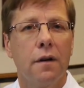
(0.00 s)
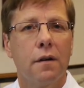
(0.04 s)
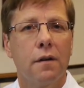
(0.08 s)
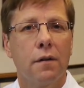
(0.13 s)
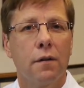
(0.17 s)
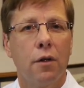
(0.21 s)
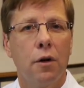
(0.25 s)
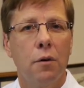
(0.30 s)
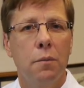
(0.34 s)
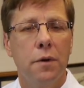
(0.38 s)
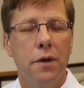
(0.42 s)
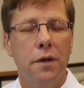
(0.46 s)

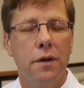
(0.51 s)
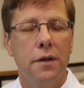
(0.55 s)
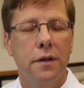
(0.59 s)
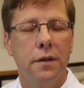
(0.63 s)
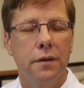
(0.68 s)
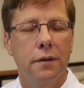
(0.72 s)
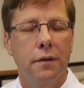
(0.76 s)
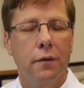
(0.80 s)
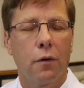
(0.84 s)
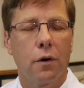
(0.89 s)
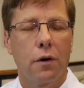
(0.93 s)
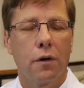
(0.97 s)
Clomid,
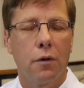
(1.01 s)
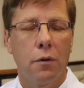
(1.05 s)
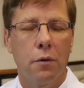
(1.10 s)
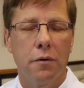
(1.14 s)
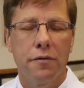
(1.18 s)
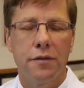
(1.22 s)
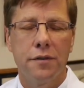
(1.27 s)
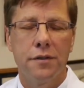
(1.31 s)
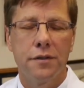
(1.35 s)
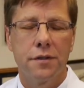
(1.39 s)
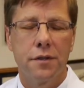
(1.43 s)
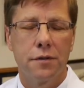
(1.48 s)
or
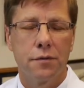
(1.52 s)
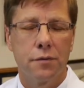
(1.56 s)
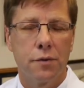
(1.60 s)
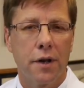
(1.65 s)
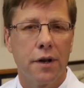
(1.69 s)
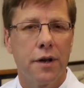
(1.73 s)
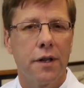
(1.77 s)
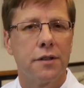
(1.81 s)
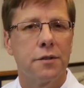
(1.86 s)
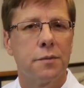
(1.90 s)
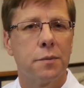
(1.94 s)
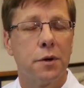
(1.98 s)
clomiphene
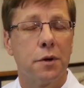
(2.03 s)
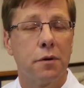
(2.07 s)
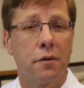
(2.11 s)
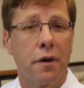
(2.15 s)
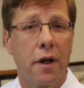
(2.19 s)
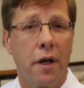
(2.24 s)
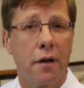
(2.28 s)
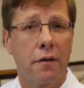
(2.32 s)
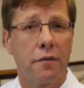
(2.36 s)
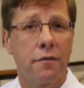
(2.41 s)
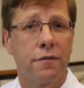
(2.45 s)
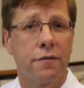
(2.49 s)
citrate, has been
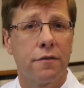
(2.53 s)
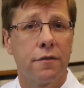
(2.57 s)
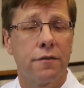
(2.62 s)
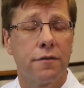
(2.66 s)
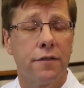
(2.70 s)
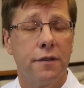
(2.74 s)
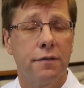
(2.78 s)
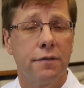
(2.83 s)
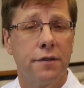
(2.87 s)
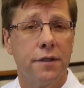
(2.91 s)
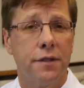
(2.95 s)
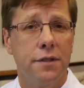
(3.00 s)
around for
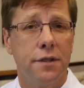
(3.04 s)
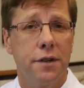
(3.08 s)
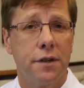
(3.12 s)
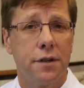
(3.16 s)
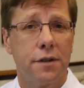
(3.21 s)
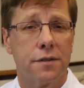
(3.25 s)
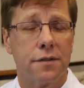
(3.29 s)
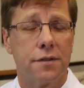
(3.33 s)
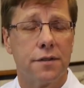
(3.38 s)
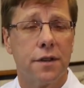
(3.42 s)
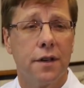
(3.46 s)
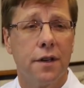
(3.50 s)
50
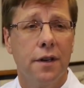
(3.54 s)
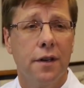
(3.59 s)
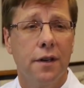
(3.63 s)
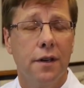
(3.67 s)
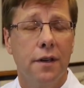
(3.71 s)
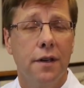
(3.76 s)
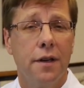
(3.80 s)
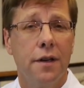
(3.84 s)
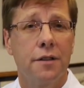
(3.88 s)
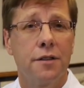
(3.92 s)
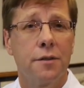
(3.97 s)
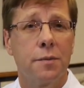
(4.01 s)
years.
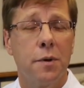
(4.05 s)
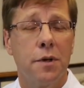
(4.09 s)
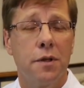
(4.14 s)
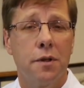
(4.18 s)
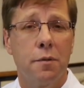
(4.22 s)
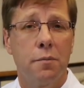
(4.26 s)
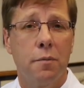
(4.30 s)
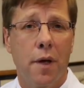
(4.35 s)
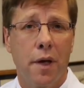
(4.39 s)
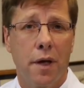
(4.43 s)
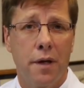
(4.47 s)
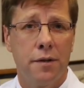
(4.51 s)
It's been
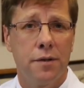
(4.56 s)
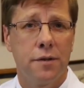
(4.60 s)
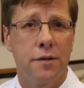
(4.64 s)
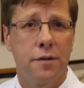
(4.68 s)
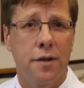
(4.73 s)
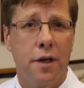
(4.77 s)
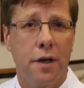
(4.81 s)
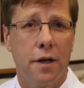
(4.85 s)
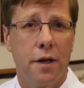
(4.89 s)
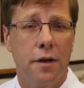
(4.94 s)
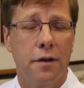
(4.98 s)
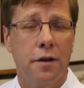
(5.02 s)
the
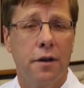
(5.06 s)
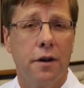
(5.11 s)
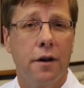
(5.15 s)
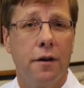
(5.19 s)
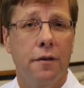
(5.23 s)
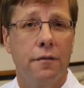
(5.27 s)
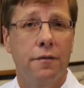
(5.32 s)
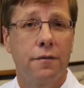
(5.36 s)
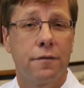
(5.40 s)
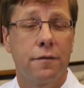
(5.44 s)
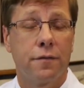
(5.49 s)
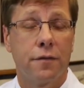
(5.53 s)
mainstay
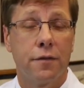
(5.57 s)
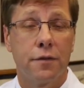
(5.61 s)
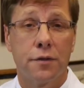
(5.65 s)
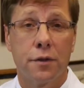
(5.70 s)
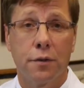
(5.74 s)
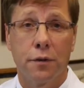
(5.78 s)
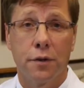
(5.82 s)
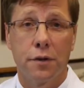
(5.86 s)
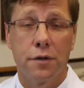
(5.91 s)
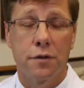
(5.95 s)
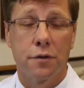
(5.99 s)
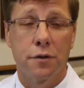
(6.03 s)
of
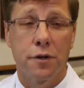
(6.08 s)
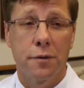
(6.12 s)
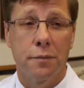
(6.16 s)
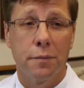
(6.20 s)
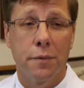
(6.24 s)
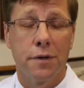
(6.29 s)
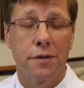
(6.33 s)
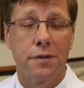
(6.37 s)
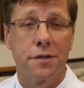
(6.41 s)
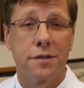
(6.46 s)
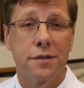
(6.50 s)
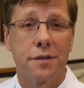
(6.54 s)
fertility
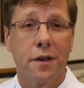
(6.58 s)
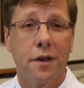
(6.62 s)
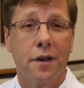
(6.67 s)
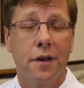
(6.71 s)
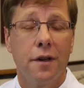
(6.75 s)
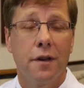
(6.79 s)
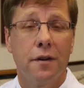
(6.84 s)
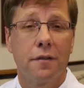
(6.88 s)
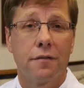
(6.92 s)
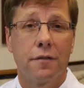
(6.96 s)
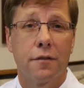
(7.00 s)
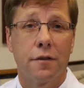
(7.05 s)
treatments
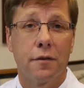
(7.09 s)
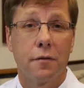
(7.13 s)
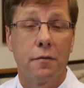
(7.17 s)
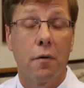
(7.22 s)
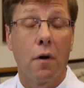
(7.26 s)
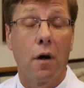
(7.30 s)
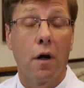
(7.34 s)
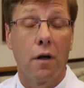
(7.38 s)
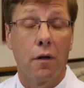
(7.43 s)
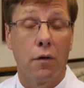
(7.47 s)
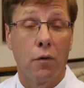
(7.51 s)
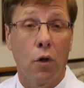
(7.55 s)
for
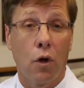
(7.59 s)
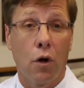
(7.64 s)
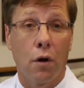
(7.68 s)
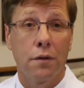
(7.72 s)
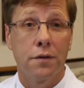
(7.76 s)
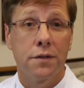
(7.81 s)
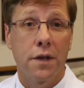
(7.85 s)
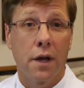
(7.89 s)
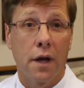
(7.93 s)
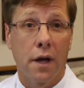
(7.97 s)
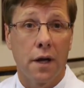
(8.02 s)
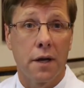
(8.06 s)
a
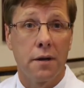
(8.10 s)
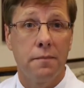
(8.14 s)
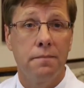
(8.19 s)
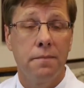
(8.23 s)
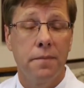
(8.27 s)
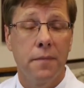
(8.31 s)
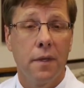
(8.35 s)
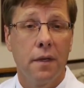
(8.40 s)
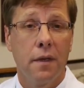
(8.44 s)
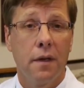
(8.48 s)
long time.